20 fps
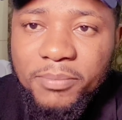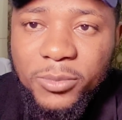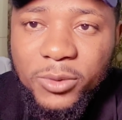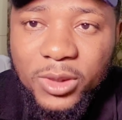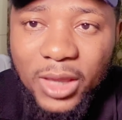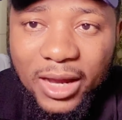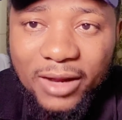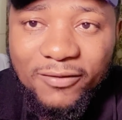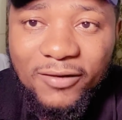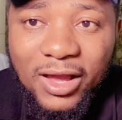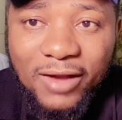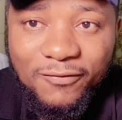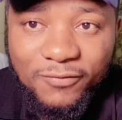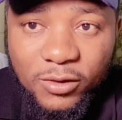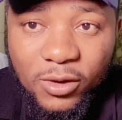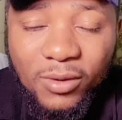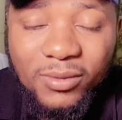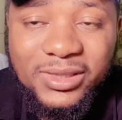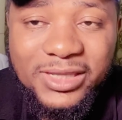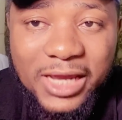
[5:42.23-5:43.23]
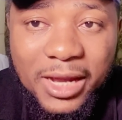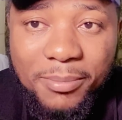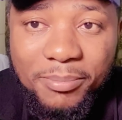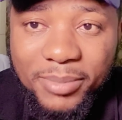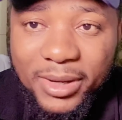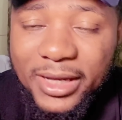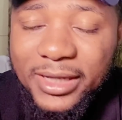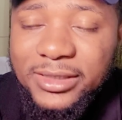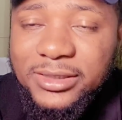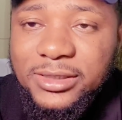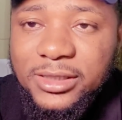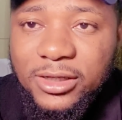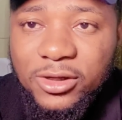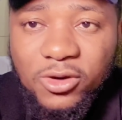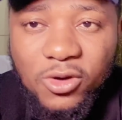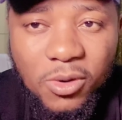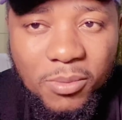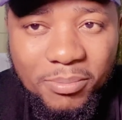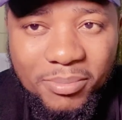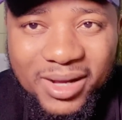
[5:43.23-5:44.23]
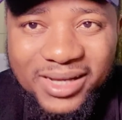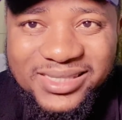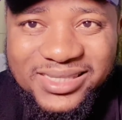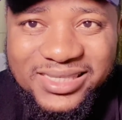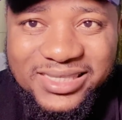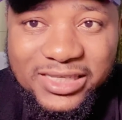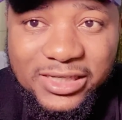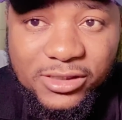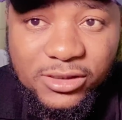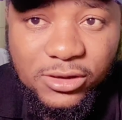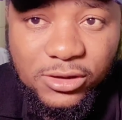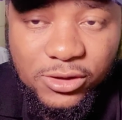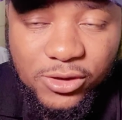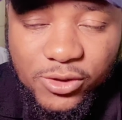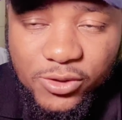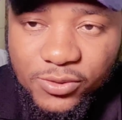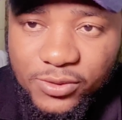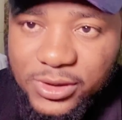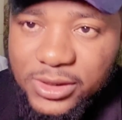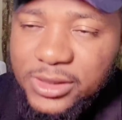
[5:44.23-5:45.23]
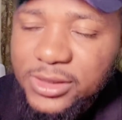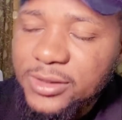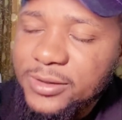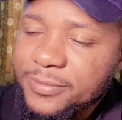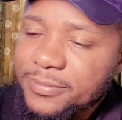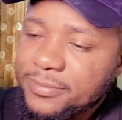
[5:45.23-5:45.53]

their best in combating insecurity.